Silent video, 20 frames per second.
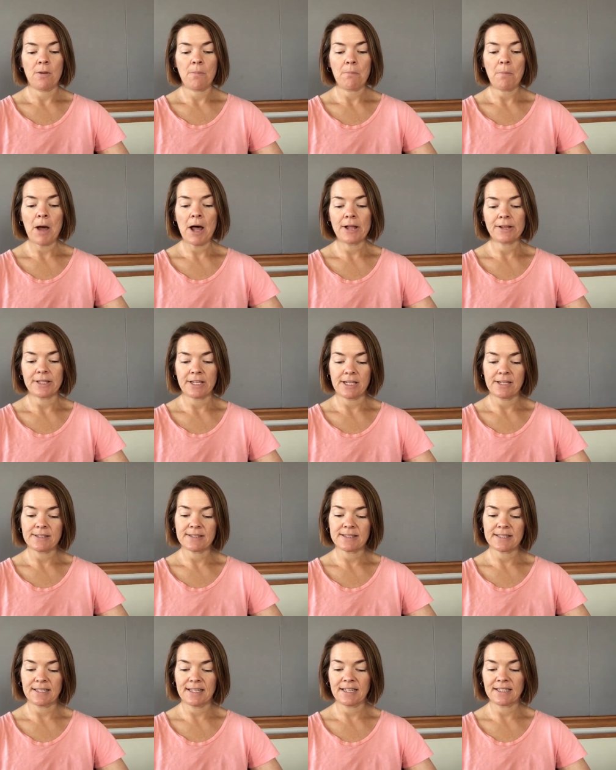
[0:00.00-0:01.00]
Molly,
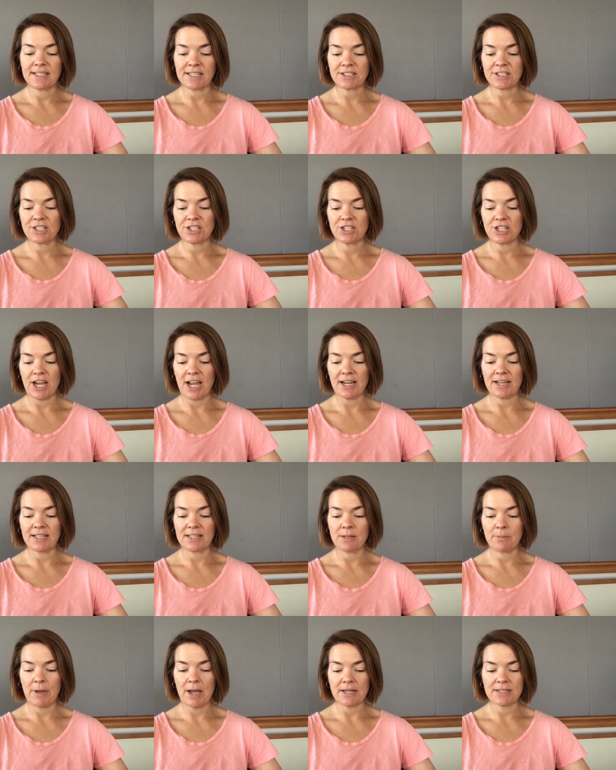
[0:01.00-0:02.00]
sitting next to Jack
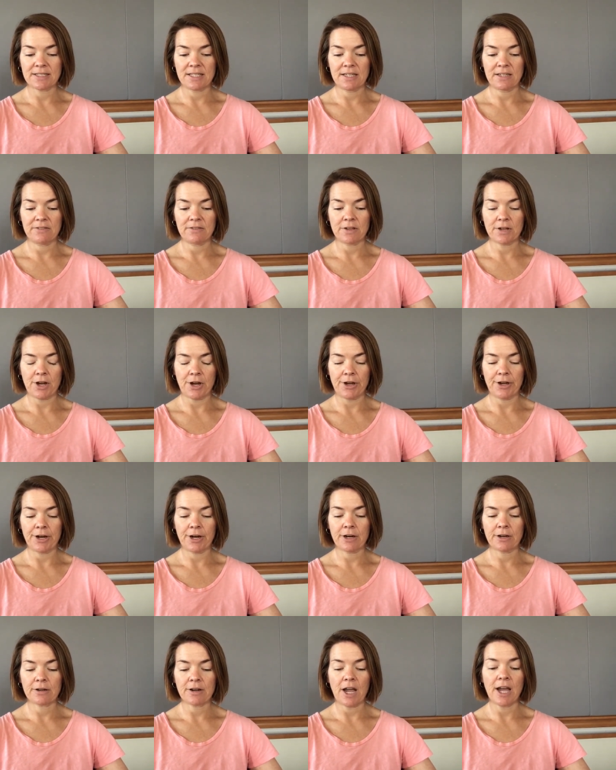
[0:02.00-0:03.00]
in the back seat of the
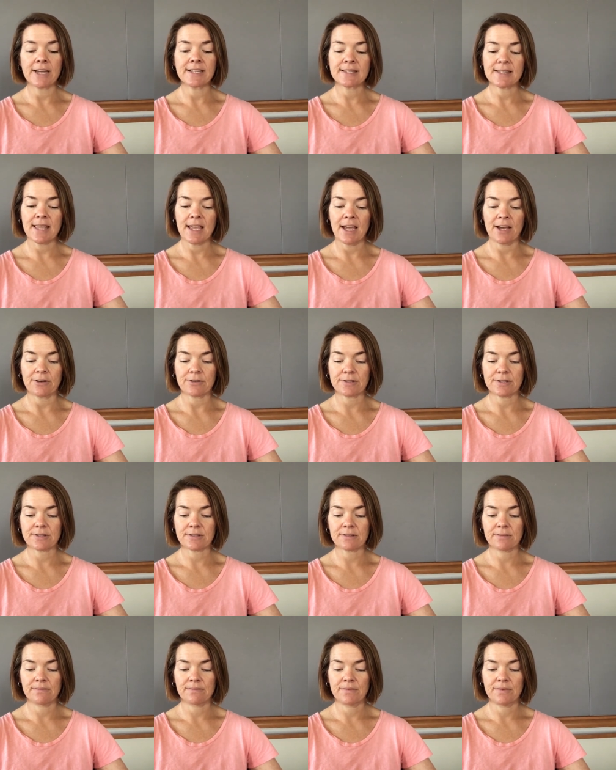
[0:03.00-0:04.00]
car, eyes the house.